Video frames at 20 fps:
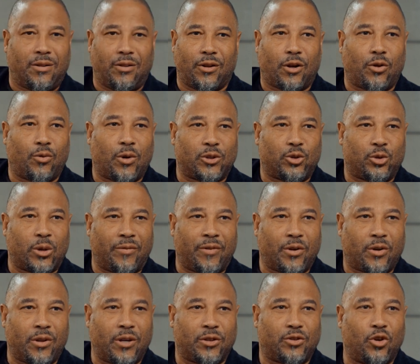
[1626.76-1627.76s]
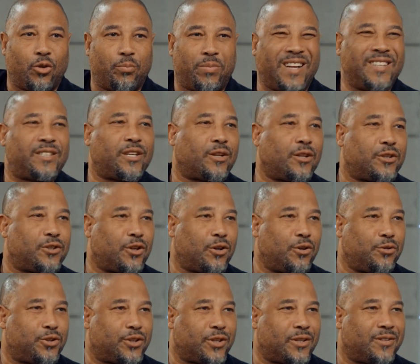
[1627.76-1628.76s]
None whatsoever, because there's no political
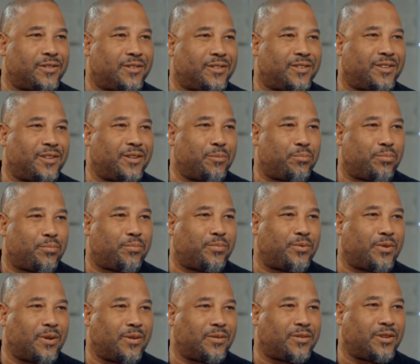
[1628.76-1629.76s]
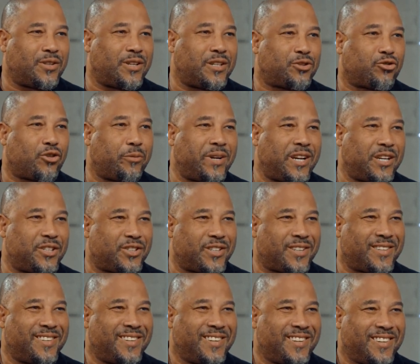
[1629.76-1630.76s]
solution to
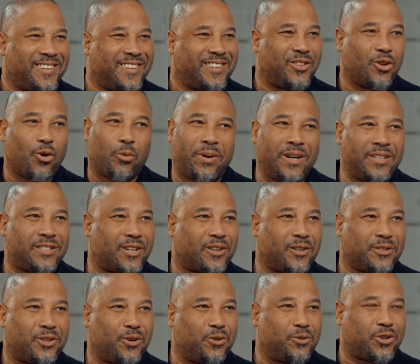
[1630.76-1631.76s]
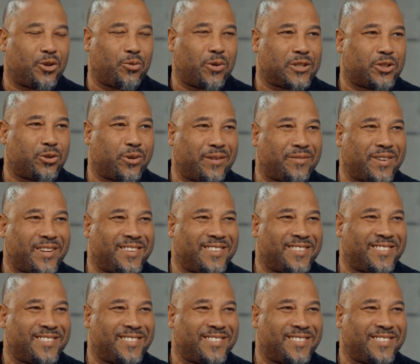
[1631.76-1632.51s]
discrimination. No political solution whatsoever.